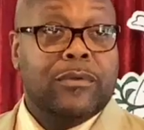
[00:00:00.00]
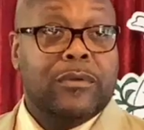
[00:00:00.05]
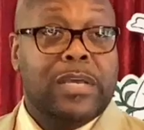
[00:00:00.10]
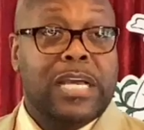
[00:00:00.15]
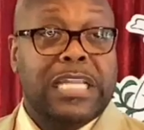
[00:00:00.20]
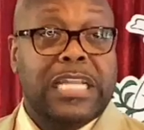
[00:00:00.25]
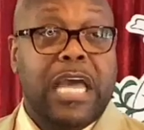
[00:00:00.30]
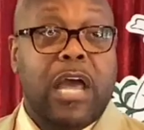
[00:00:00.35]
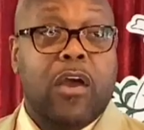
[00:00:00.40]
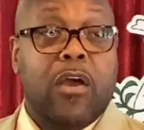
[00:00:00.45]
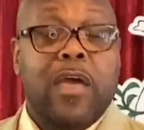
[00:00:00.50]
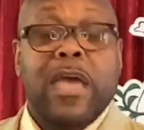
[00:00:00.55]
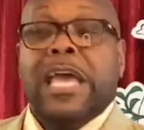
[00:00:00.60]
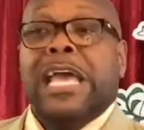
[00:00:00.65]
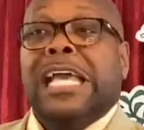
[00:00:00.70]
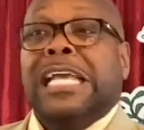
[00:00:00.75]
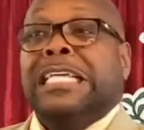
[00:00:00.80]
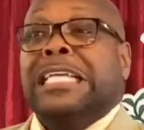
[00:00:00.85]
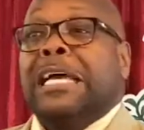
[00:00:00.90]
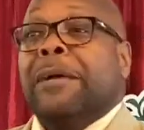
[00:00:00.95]
Hello?
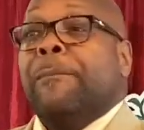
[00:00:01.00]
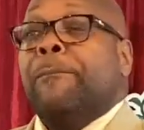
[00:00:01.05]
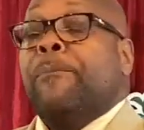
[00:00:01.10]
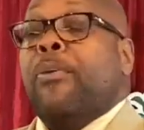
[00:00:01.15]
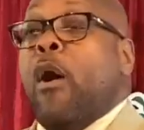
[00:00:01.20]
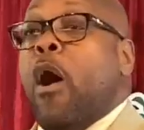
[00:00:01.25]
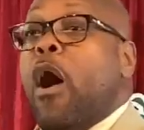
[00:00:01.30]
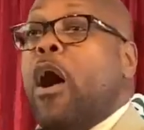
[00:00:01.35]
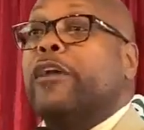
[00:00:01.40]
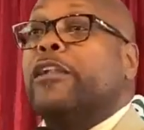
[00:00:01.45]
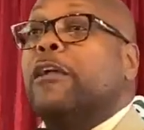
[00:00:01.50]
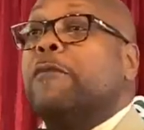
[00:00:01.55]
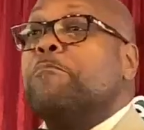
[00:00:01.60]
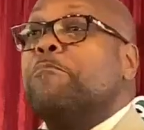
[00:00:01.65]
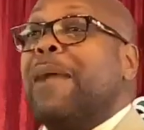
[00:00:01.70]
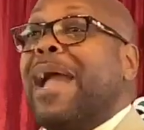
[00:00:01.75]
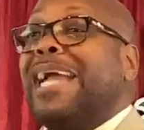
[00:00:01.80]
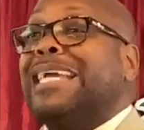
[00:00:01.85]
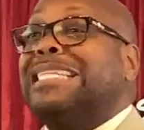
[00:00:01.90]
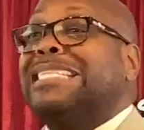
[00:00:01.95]
Part of
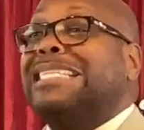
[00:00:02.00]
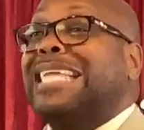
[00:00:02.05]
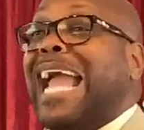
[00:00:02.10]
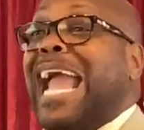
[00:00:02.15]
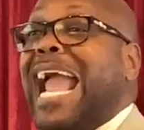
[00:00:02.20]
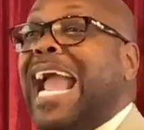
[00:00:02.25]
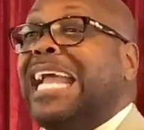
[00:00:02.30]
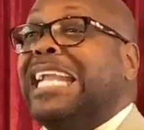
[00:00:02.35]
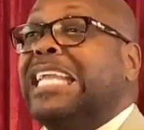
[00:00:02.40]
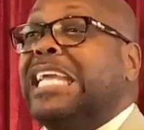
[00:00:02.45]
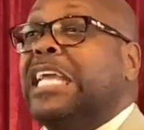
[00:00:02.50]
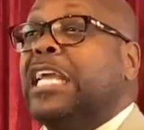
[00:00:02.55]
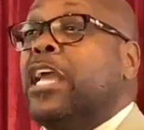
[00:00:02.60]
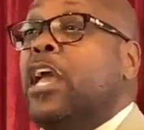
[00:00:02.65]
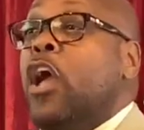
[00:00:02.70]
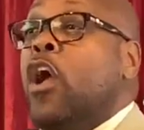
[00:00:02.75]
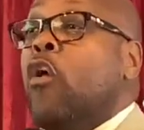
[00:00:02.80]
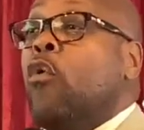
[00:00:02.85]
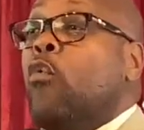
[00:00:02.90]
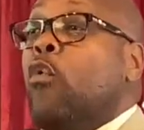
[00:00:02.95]
maintaining
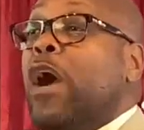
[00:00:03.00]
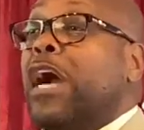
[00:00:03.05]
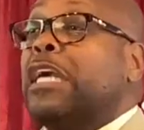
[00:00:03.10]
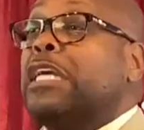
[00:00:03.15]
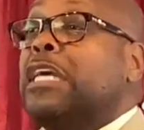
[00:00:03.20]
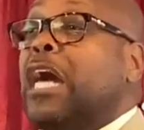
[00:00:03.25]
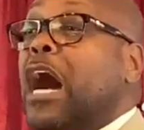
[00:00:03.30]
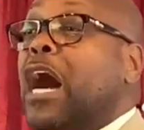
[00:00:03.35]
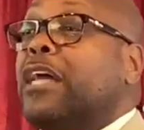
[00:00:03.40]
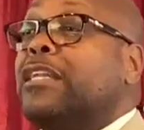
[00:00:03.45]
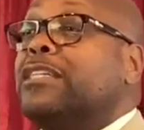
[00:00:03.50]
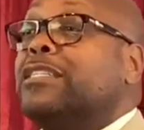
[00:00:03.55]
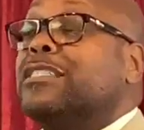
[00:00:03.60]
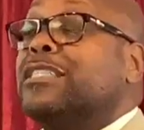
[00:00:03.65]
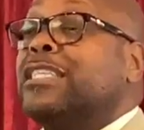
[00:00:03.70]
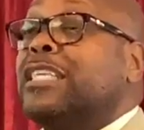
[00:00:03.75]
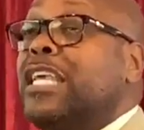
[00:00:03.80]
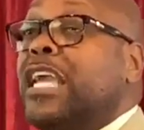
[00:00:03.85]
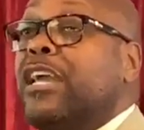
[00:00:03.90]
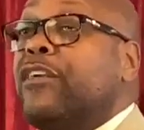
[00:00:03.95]
what God has
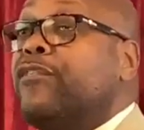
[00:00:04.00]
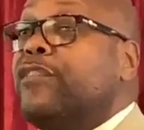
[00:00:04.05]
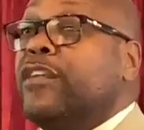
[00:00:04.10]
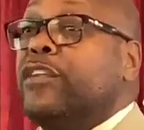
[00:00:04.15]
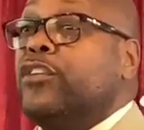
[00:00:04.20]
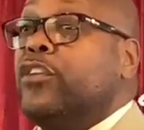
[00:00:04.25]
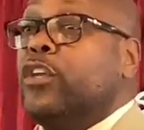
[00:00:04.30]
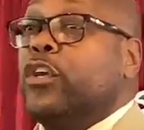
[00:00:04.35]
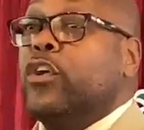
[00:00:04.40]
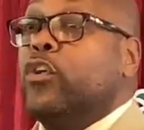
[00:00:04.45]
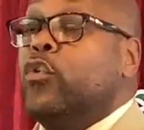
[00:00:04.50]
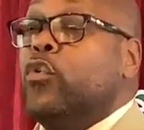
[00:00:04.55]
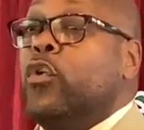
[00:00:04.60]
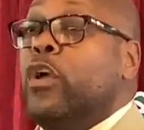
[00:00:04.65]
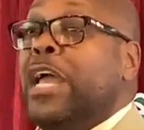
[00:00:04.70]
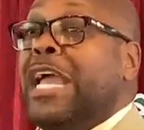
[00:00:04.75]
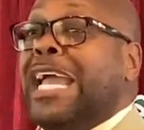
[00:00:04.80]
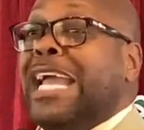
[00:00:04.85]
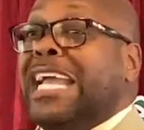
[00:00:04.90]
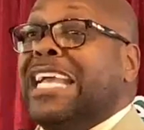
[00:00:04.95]
given you
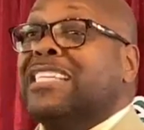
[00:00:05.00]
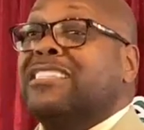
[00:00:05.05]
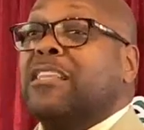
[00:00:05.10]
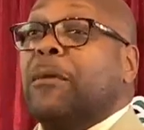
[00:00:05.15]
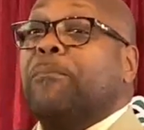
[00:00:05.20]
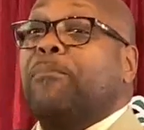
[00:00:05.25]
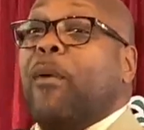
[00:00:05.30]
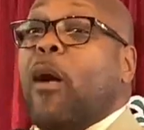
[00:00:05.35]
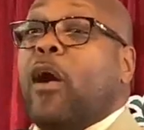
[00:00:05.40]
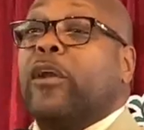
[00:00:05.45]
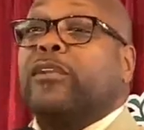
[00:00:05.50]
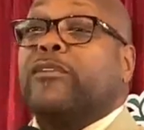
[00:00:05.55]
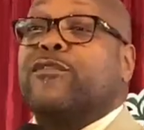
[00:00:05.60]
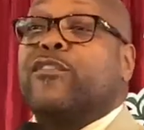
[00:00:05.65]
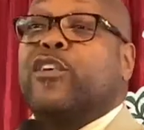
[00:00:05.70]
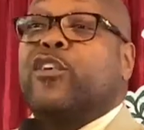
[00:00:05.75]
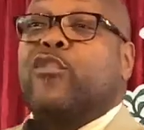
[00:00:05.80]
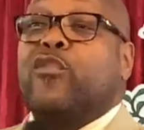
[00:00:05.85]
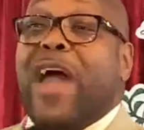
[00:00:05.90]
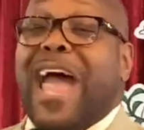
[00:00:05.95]
is a part
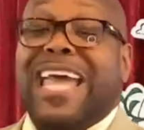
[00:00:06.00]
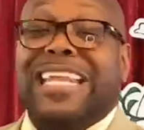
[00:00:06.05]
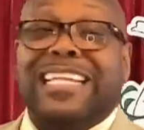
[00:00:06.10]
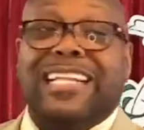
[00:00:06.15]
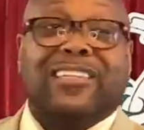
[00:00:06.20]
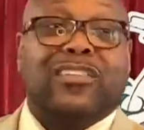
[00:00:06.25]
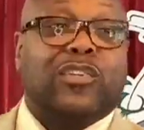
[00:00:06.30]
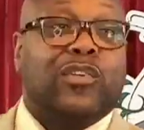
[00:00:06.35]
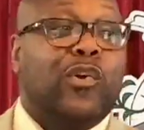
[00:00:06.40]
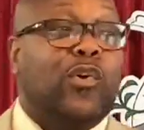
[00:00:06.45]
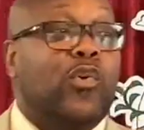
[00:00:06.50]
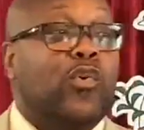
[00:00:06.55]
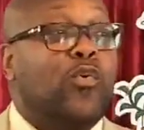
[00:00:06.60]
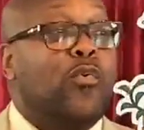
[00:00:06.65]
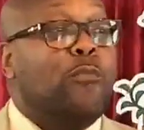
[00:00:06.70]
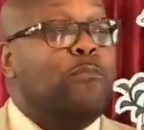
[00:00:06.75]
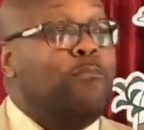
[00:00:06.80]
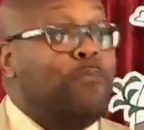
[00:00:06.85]
of gratitude